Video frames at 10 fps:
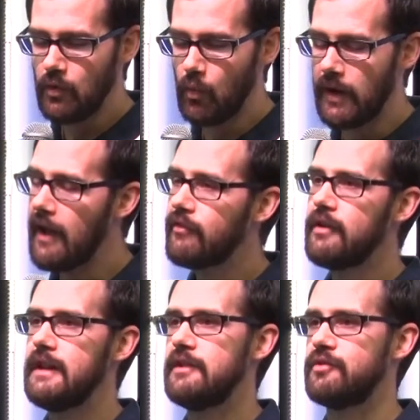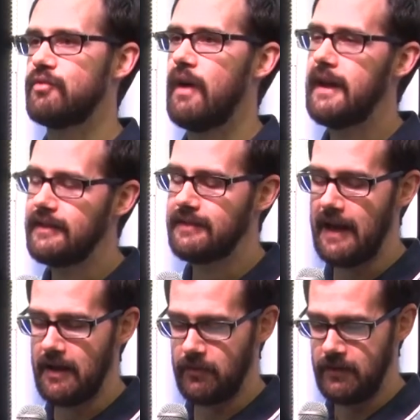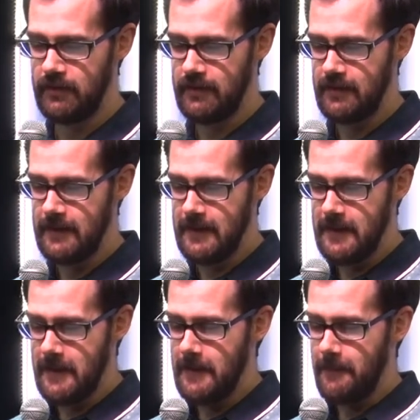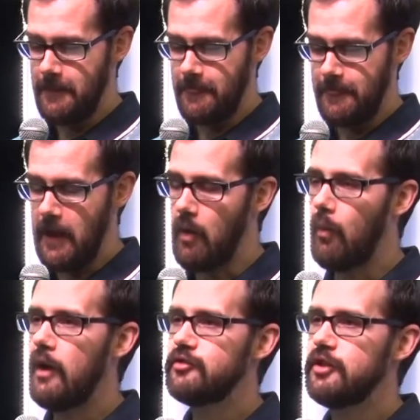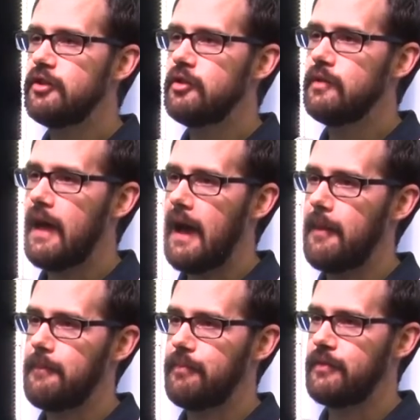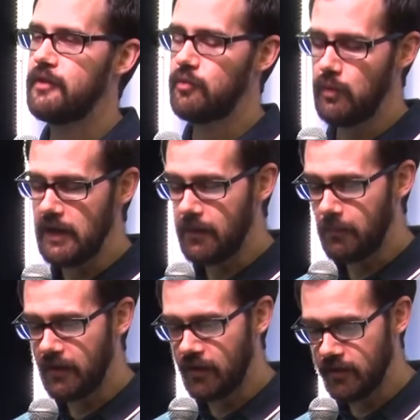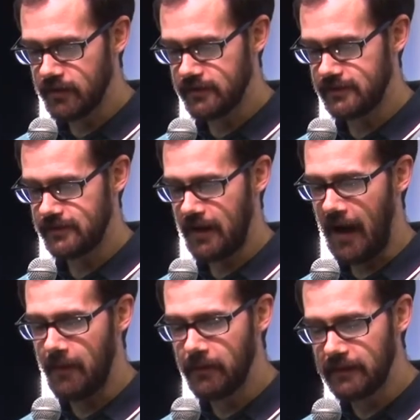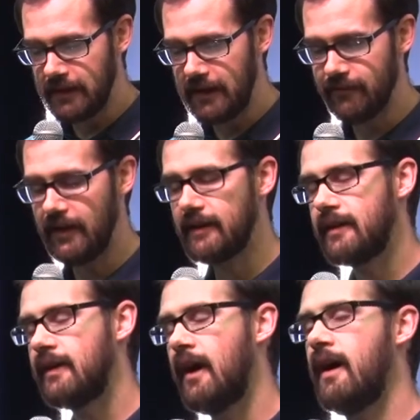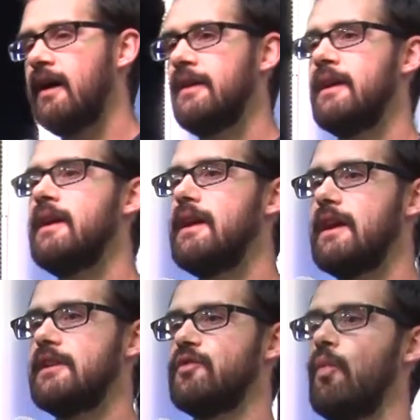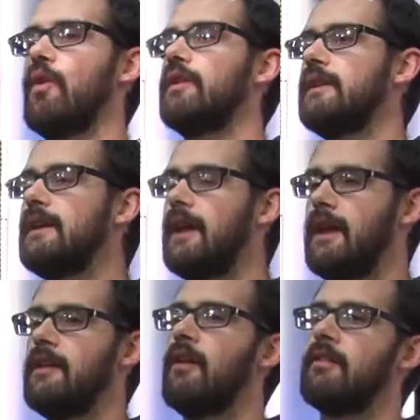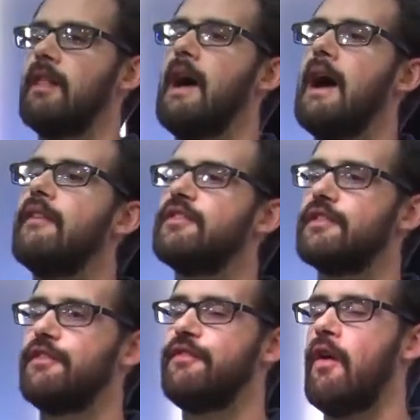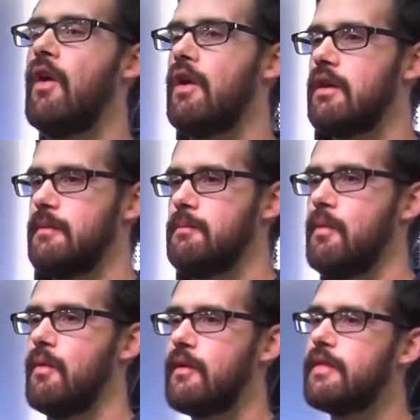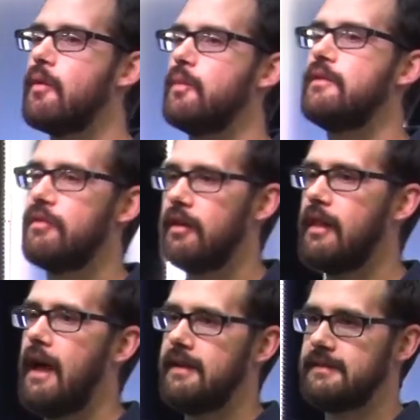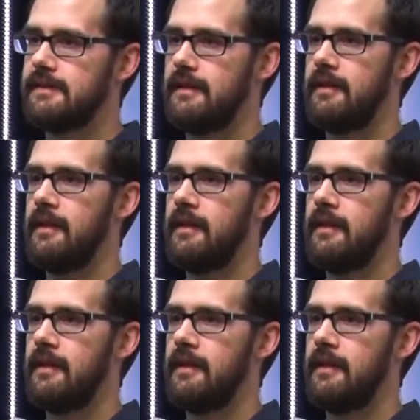Whatever it is, write it down. And I want you to do that this week, because I believe that God is working in our lives far more than we realize.